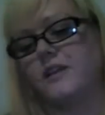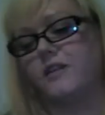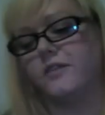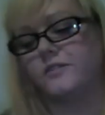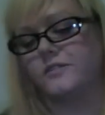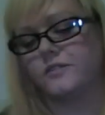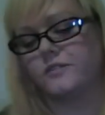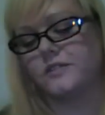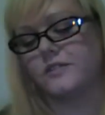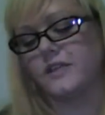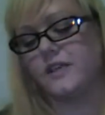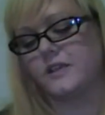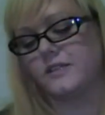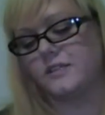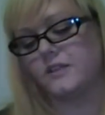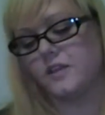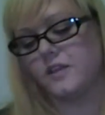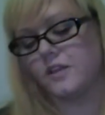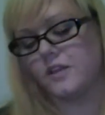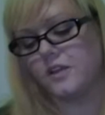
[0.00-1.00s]
it also
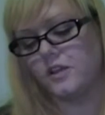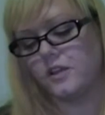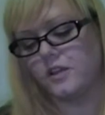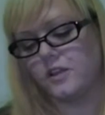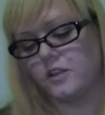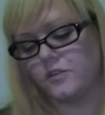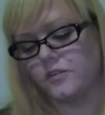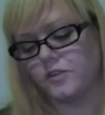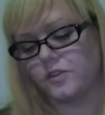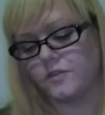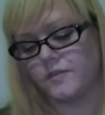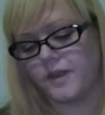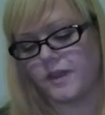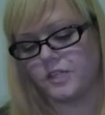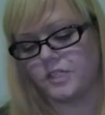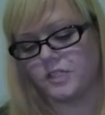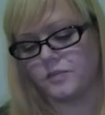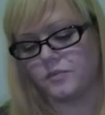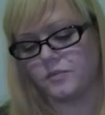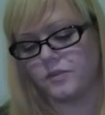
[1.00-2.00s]
says, look for the
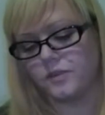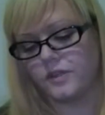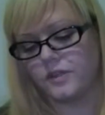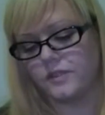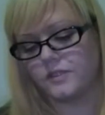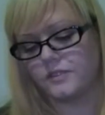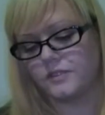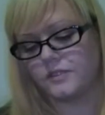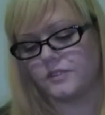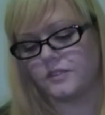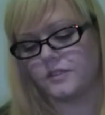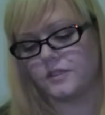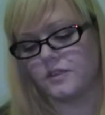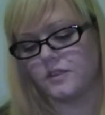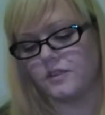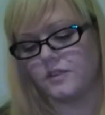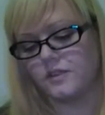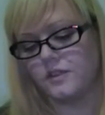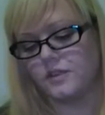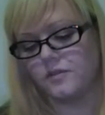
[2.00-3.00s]
Backstreet Boys
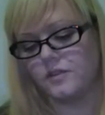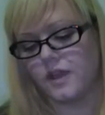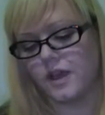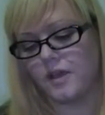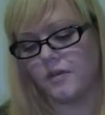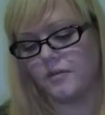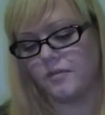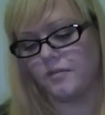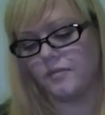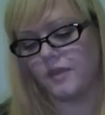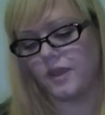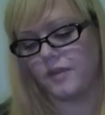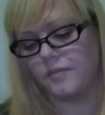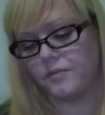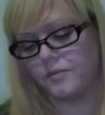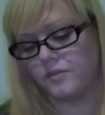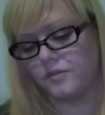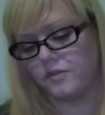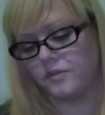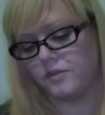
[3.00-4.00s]
new album,
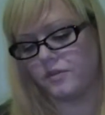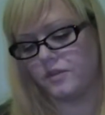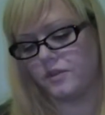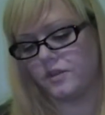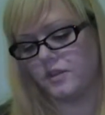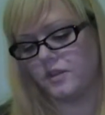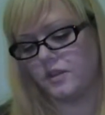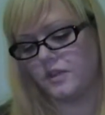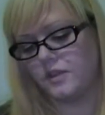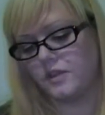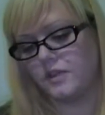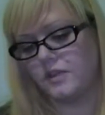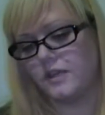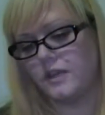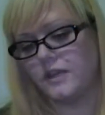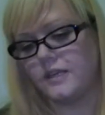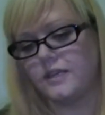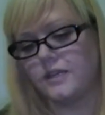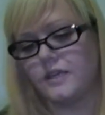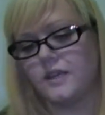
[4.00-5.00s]
April
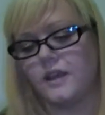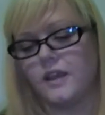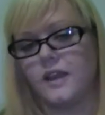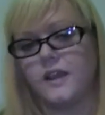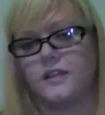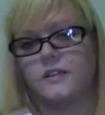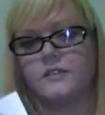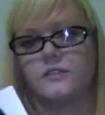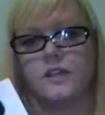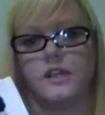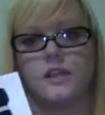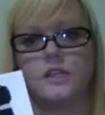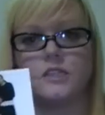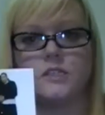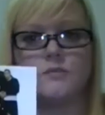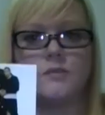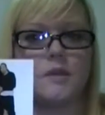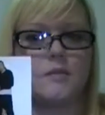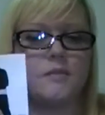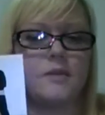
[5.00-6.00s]
99. So that
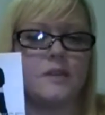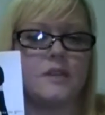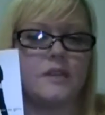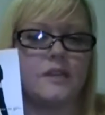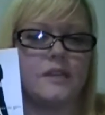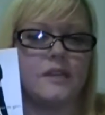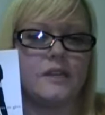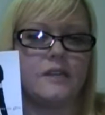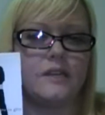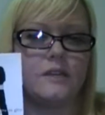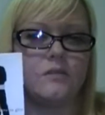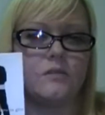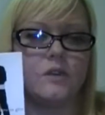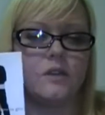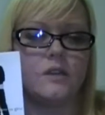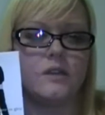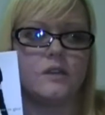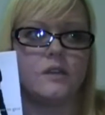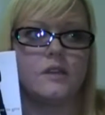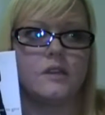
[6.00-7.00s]
actually might be a Canadian
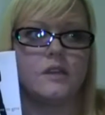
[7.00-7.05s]
one,